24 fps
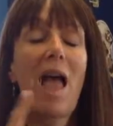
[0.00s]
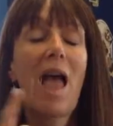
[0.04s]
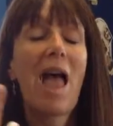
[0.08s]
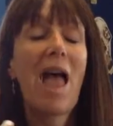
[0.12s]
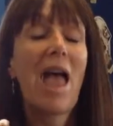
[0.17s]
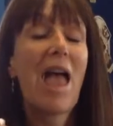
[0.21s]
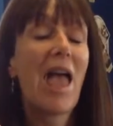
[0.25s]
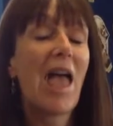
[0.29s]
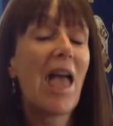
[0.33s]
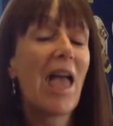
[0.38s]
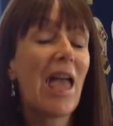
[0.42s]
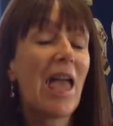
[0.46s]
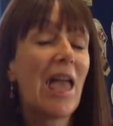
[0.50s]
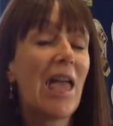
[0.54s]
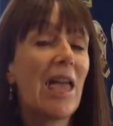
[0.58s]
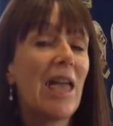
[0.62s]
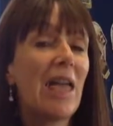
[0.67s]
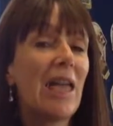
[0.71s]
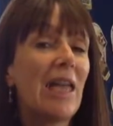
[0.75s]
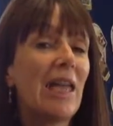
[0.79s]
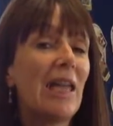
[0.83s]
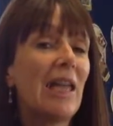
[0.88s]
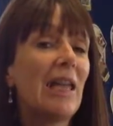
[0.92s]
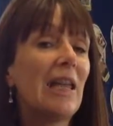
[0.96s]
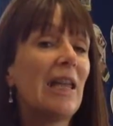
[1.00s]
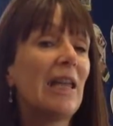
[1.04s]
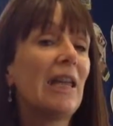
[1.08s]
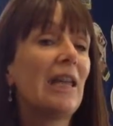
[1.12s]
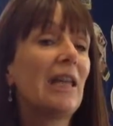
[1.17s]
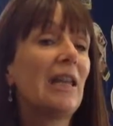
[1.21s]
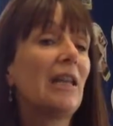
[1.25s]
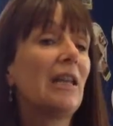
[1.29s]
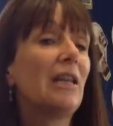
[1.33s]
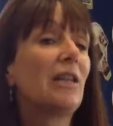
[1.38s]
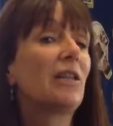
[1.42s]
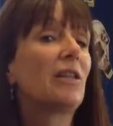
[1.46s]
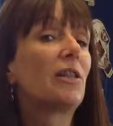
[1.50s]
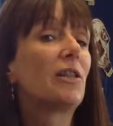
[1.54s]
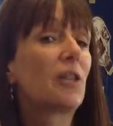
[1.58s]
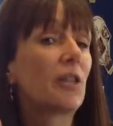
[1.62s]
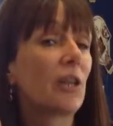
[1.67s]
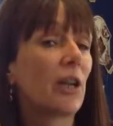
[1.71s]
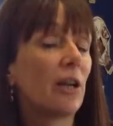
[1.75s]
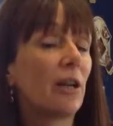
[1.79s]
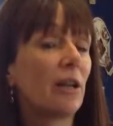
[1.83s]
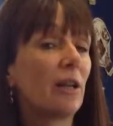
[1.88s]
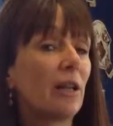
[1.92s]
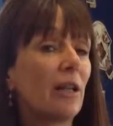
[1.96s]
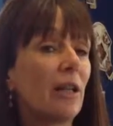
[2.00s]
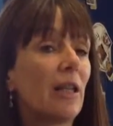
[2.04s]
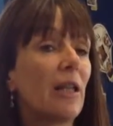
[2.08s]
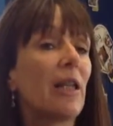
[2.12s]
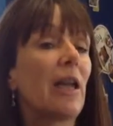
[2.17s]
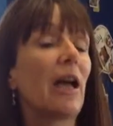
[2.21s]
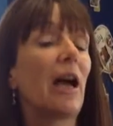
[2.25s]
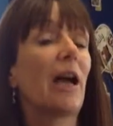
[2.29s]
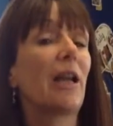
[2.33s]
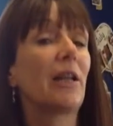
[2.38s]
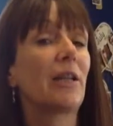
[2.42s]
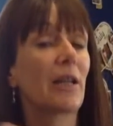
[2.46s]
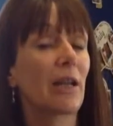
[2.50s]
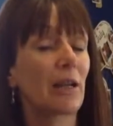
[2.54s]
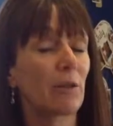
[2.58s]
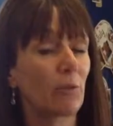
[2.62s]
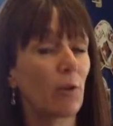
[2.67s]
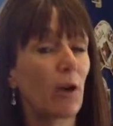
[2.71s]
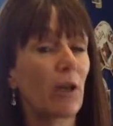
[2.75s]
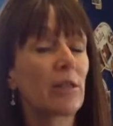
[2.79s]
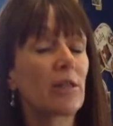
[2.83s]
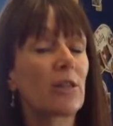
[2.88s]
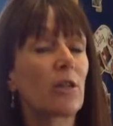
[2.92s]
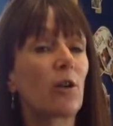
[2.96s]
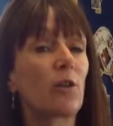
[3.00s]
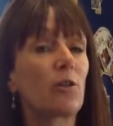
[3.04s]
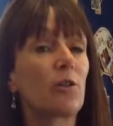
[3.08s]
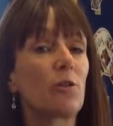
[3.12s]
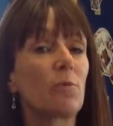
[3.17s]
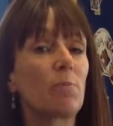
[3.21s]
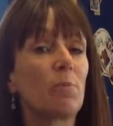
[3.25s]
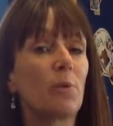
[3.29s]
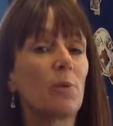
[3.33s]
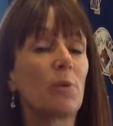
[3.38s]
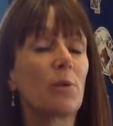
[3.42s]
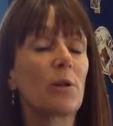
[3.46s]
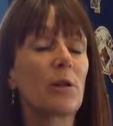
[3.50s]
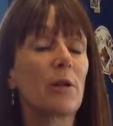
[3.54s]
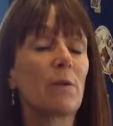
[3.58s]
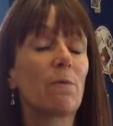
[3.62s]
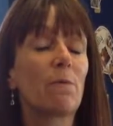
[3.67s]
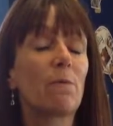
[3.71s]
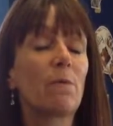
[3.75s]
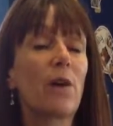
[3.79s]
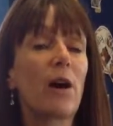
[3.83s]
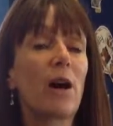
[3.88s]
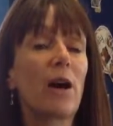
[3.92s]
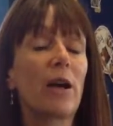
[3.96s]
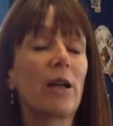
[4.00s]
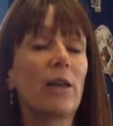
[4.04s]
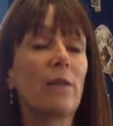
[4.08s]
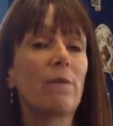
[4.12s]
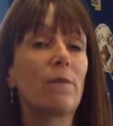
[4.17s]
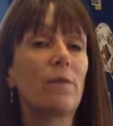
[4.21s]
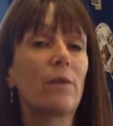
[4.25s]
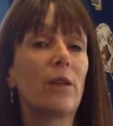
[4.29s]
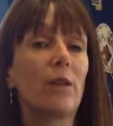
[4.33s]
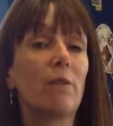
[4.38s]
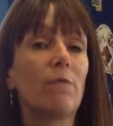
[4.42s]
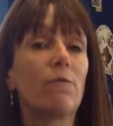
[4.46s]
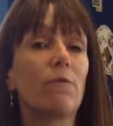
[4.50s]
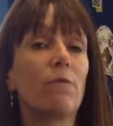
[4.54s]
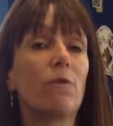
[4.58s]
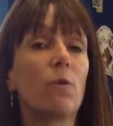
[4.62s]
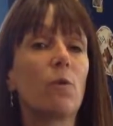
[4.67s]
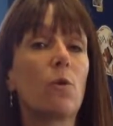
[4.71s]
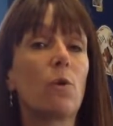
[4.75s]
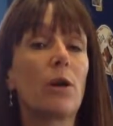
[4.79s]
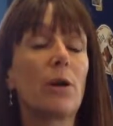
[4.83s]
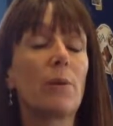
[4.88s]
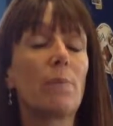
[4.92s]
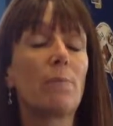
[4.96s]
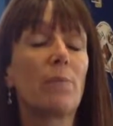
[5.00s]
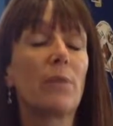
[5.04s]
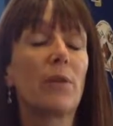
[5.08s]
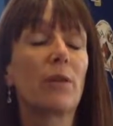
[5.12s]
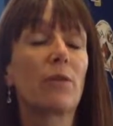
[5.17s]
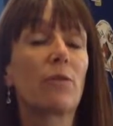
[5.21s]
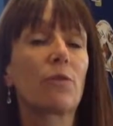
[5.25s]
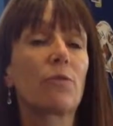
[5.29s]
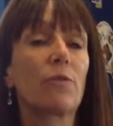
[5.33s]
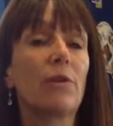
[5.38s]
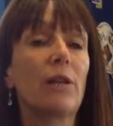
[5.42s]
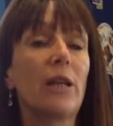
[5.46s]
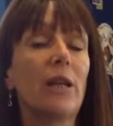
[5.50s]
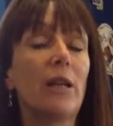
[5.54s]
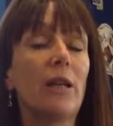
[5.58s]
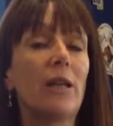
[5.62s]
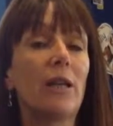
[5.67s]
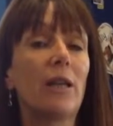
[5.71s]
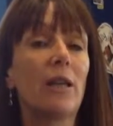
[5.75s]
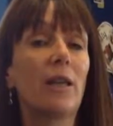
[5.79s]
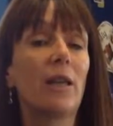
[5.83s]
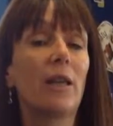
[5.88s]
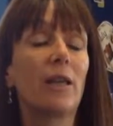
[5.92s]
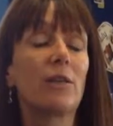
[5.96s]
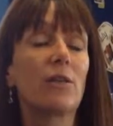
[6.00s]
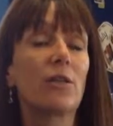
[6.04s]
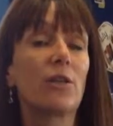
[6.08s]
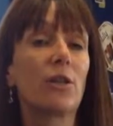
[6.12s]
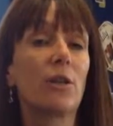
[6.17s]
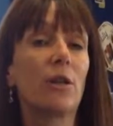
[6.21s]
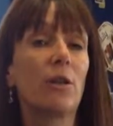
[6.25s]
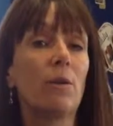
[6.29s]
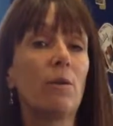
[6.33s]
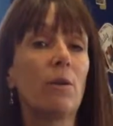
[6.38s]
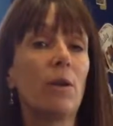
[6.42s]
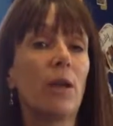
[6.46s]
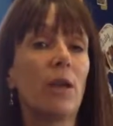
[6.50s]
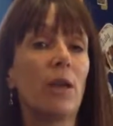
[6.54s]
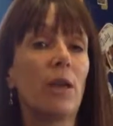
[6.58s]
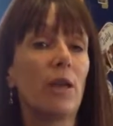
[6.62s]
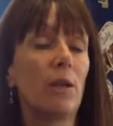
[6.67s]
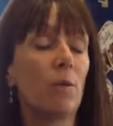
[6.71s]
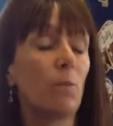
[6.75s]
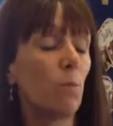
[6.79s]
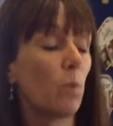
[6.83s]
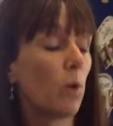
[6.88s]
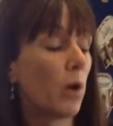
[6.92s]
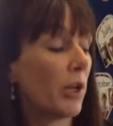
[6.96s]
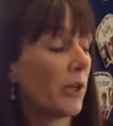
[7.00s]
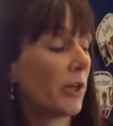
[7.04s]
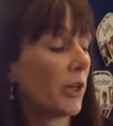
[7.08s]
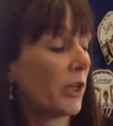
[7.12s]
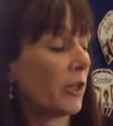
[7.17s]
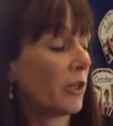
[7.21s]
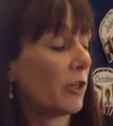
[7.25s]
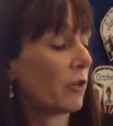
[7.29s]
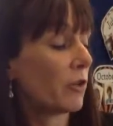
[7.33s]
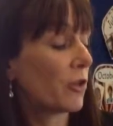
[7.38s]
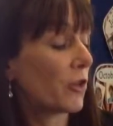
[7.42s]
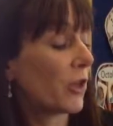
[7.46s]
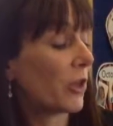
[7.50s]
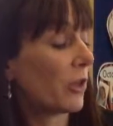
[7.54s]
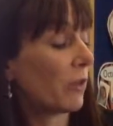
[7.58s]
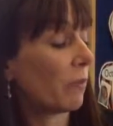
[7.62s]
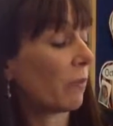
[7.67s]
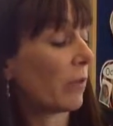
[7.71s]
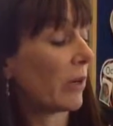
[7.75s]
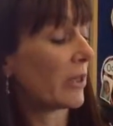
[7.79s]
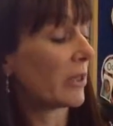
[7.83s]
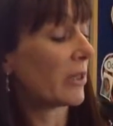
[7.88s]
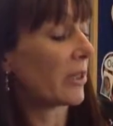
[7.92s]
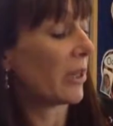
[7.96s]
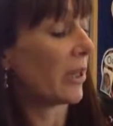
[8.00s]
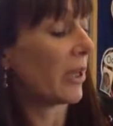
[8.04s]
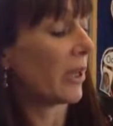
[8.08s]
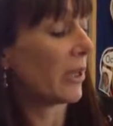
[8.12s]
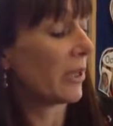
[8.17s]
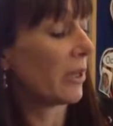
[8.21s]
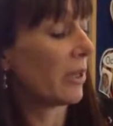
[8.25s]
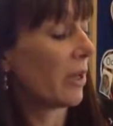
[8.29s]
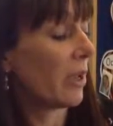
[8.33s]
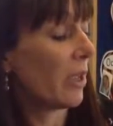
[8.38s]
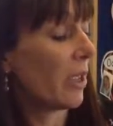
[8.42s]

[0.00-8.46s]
Paid. And now write it on your board in 5, in 4, in 3, in 2, in 1, and you should have written